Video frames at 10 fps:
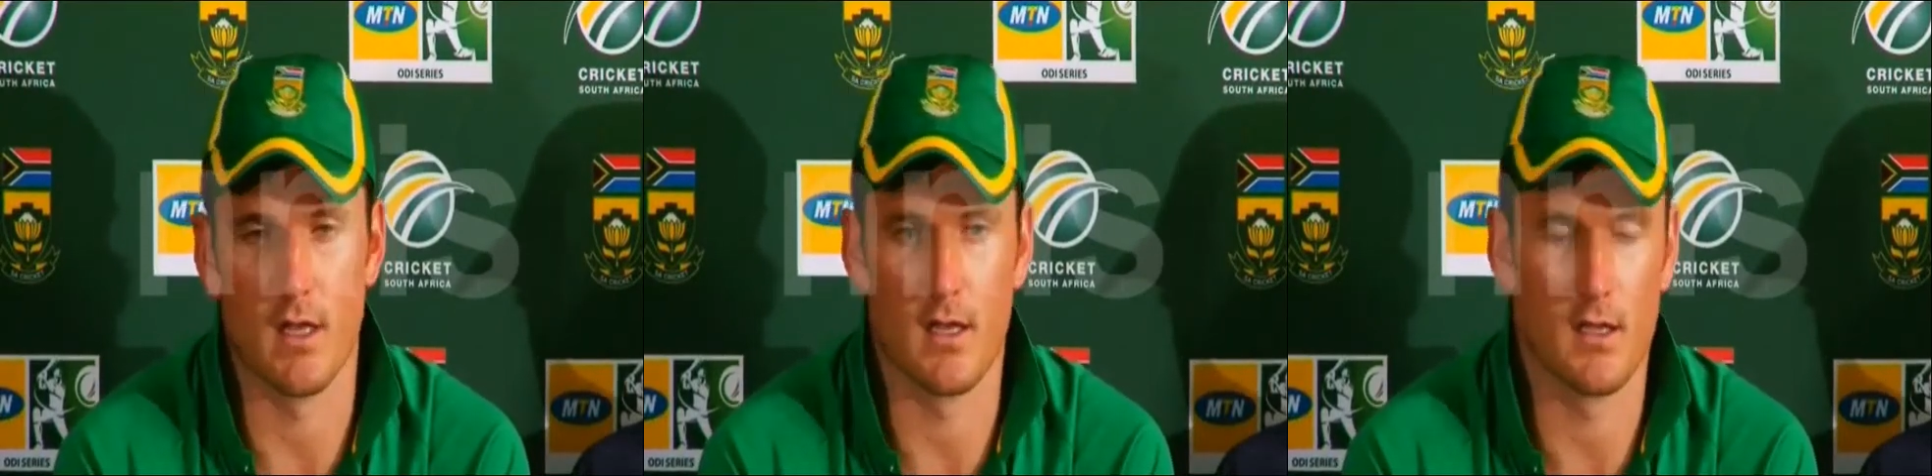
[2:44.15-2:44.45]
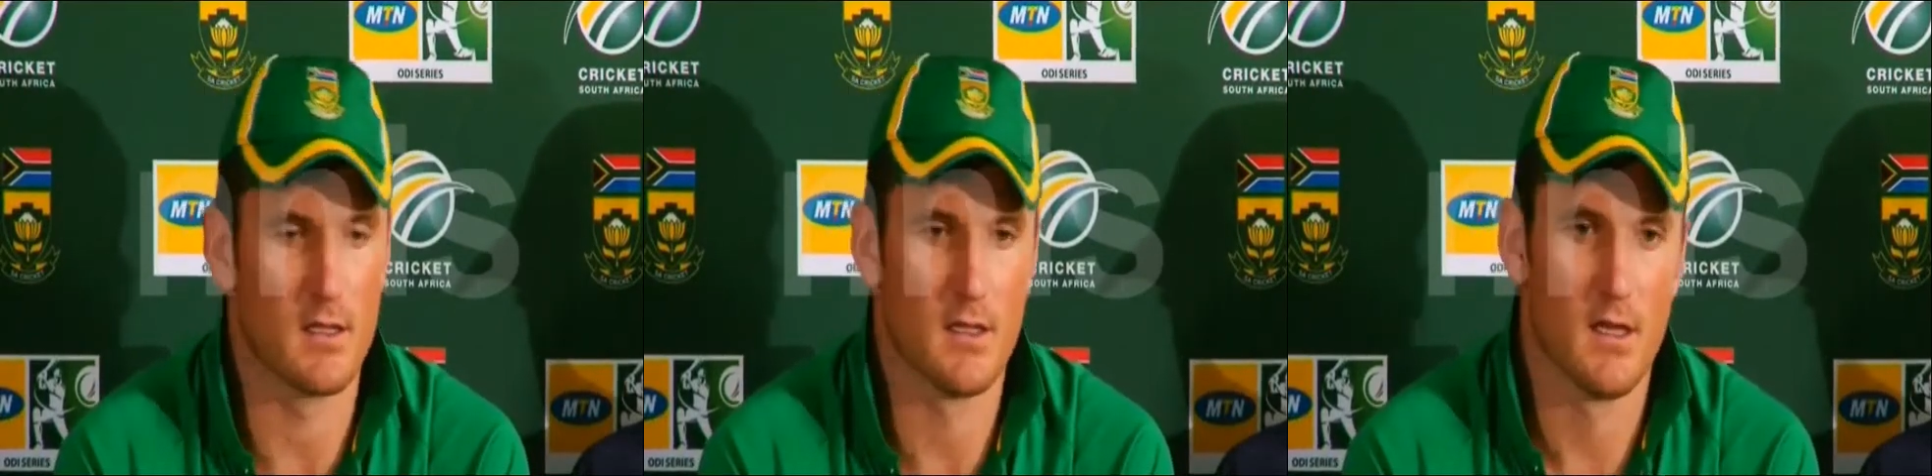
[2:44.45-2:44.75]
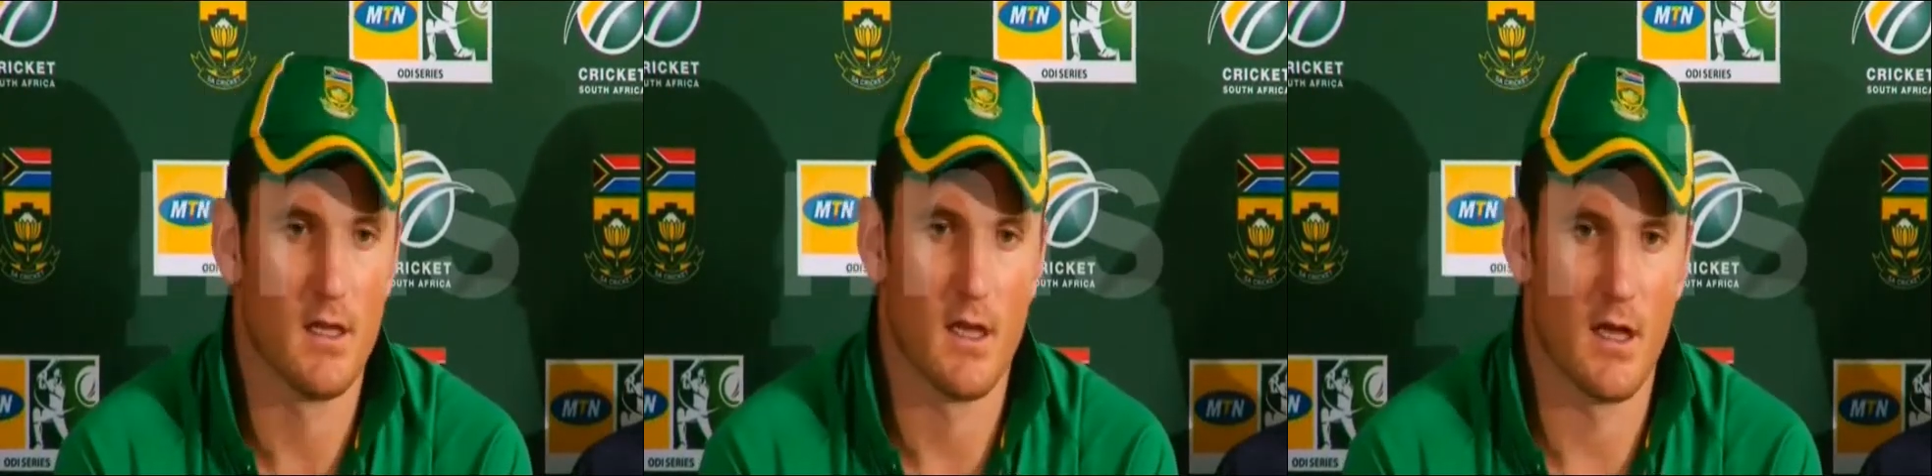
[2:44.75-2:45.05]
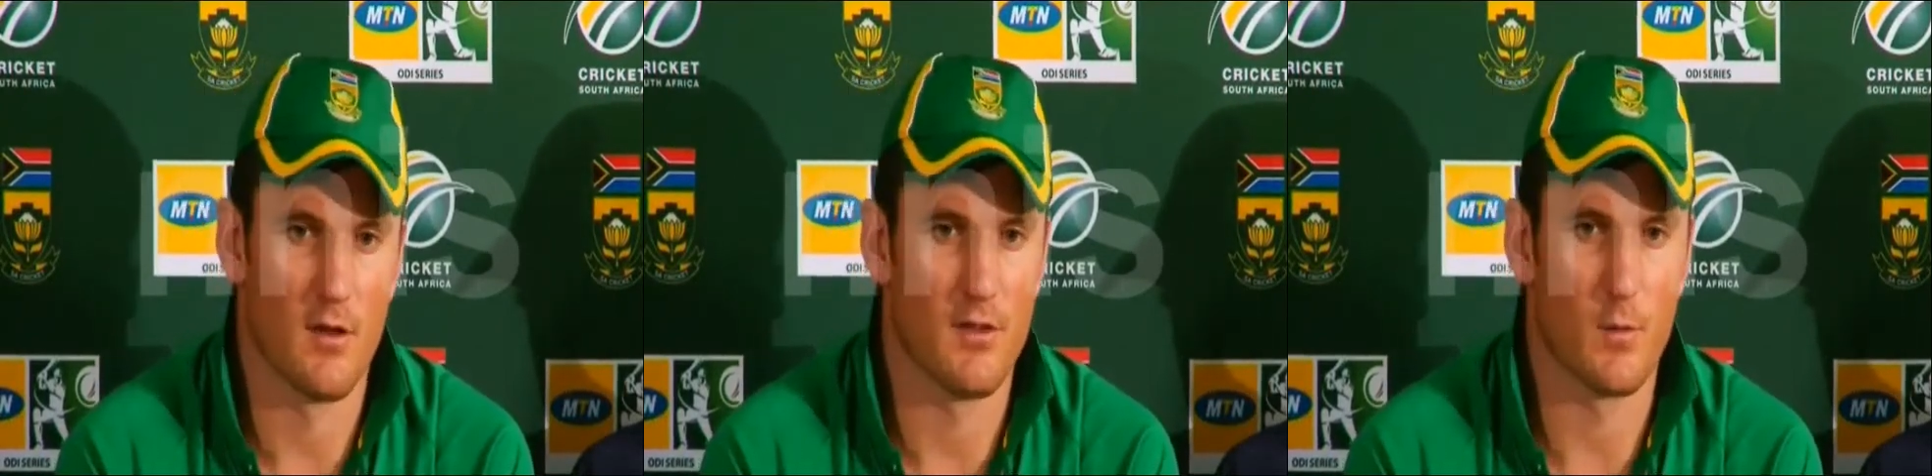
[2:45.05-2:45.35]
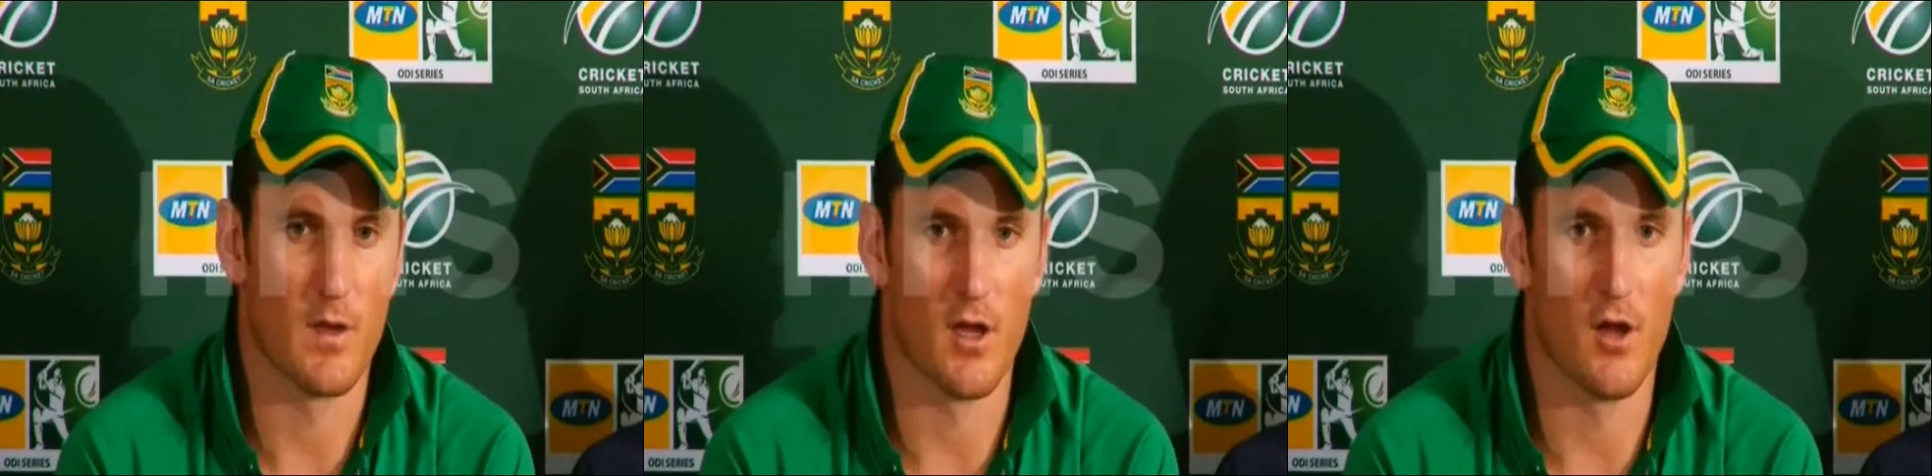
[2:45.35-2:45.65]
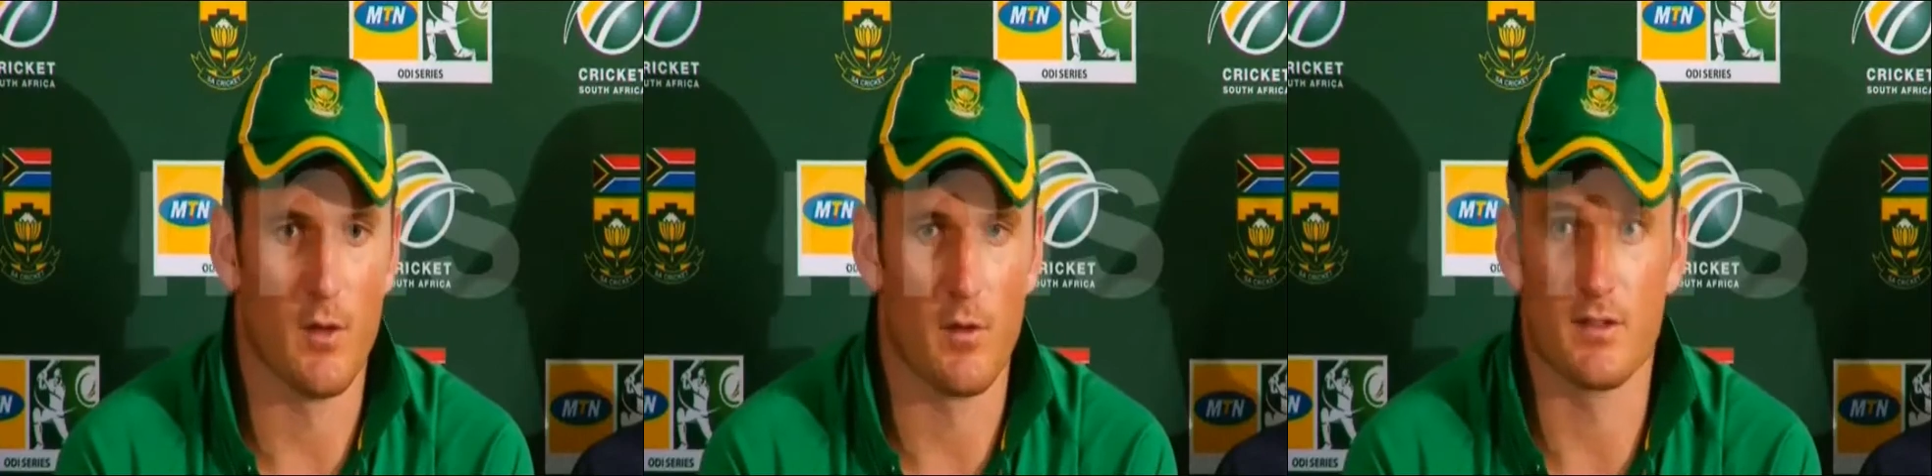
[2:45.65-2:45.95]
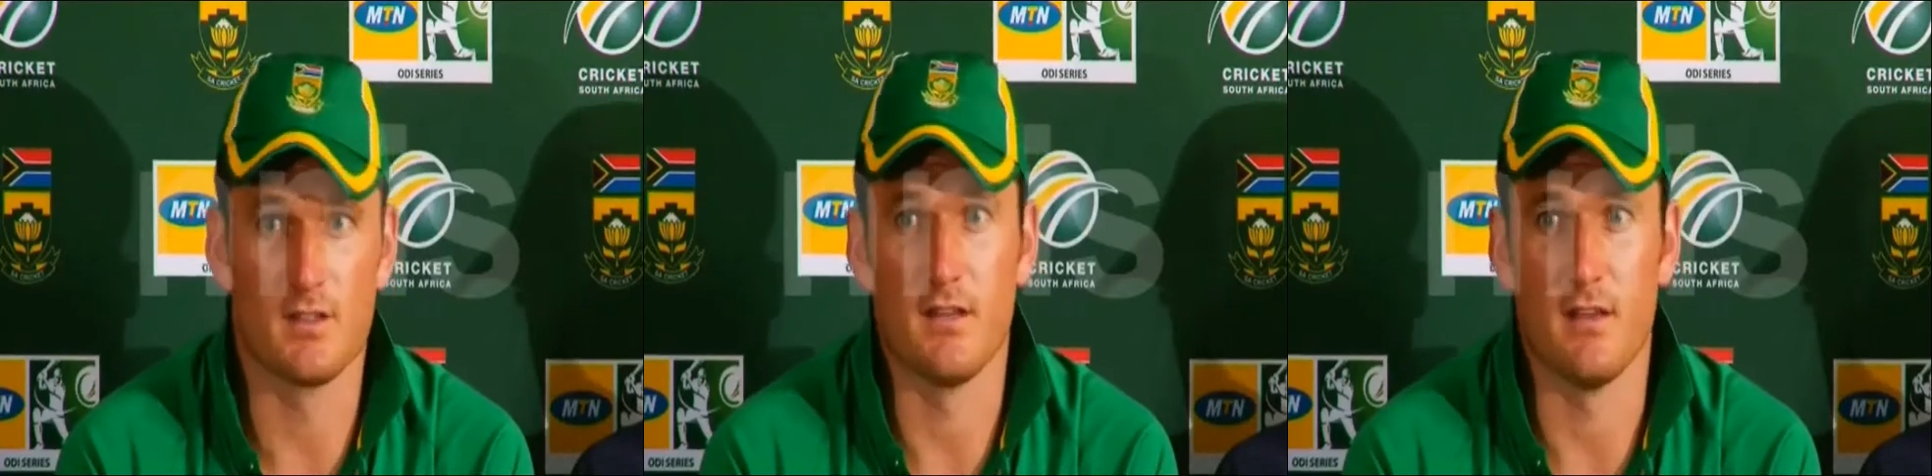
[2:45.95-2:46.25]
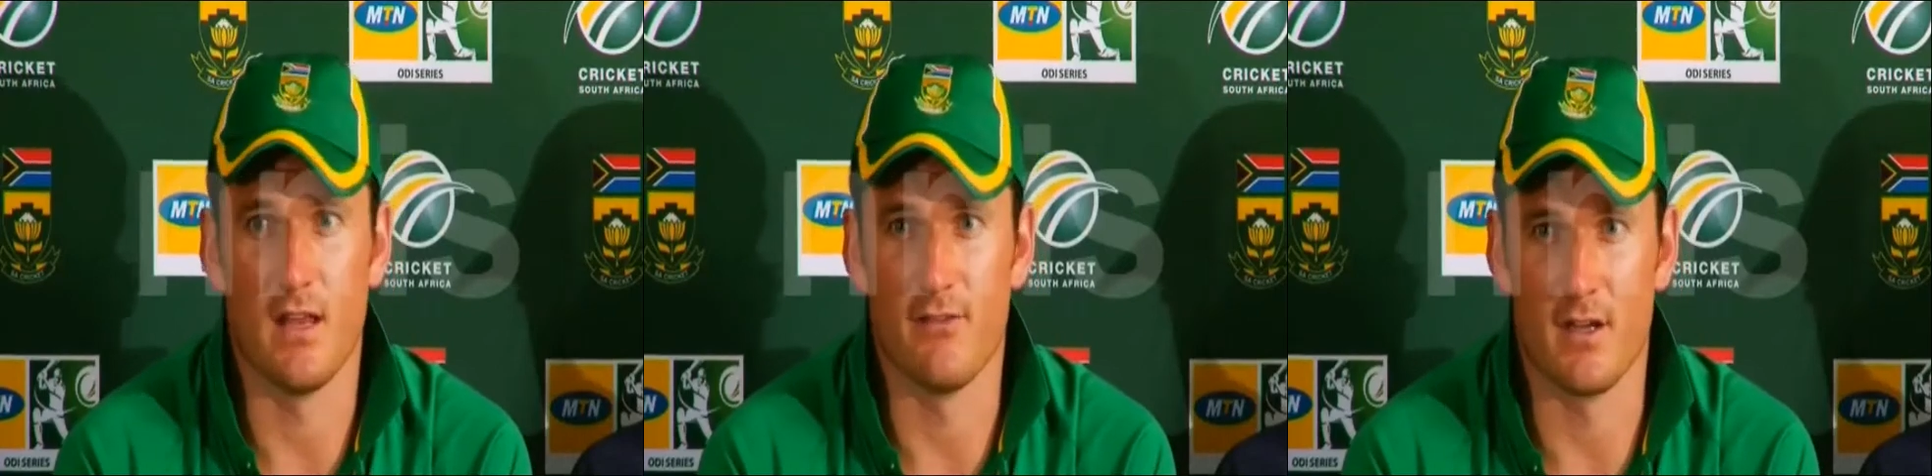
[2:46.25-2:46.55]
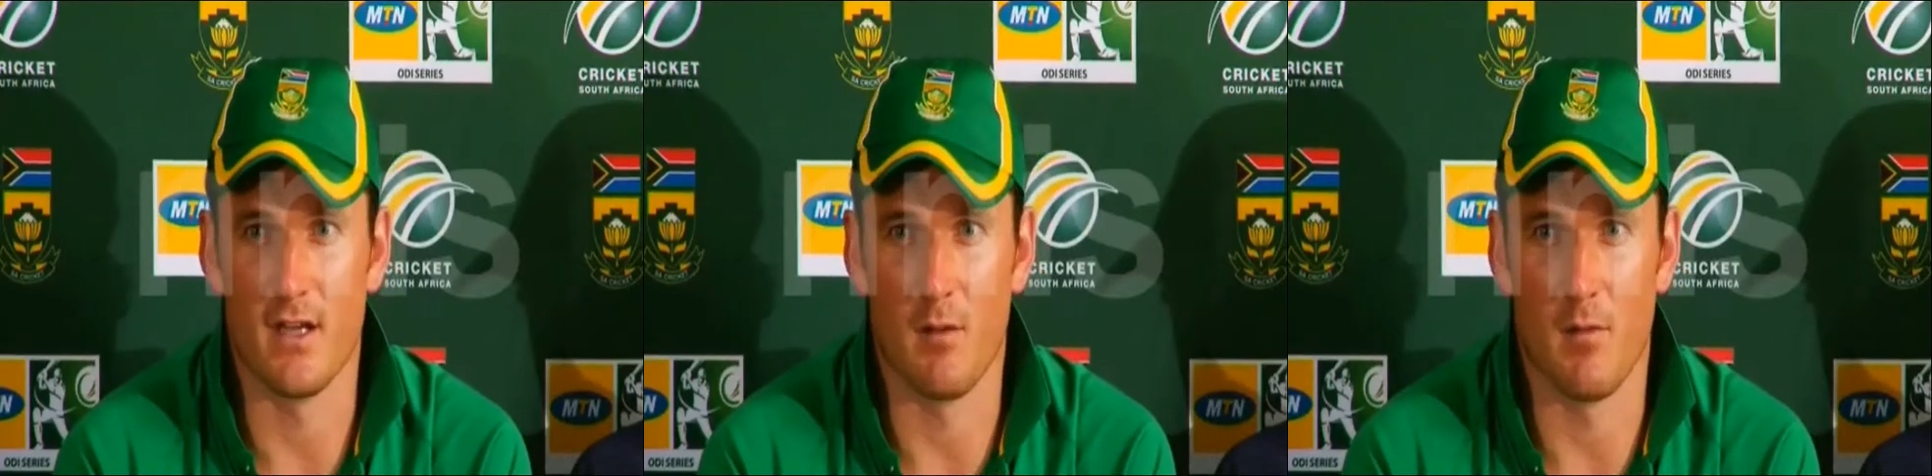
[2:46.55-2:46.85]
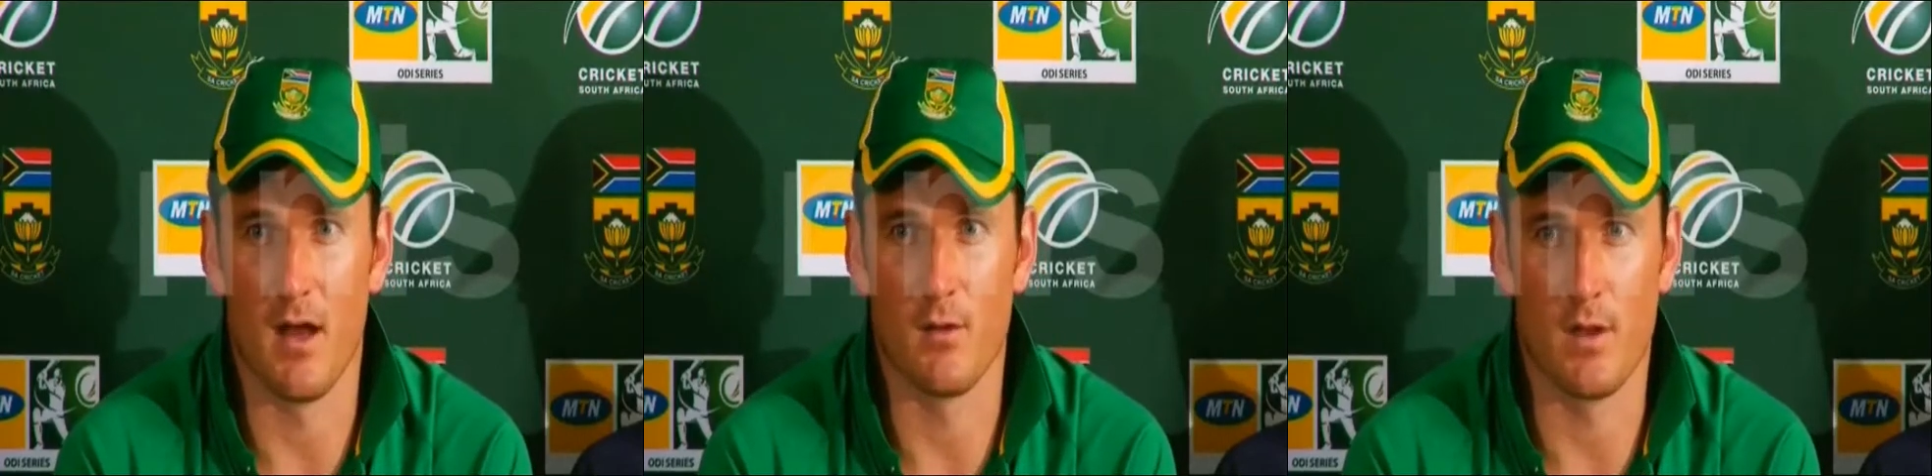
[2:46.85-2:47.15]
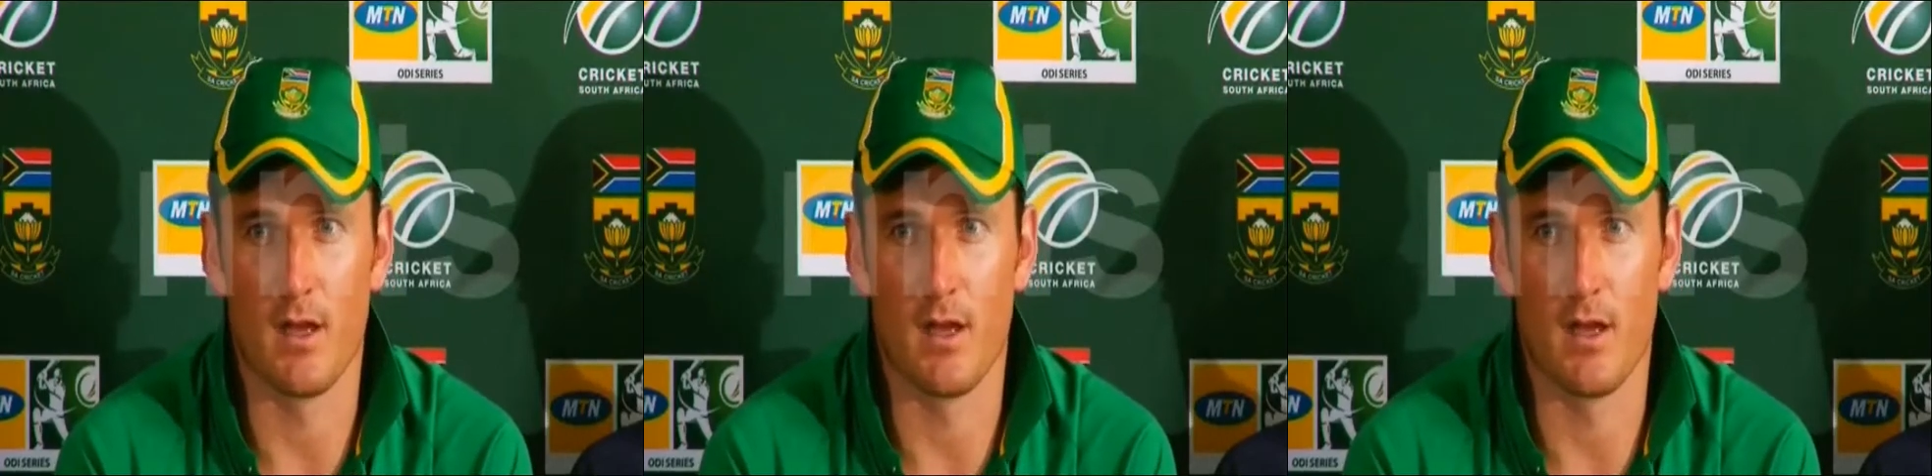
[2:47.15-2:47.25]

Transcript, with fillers: Uh, I don't think we go there with a set 11 in our mind.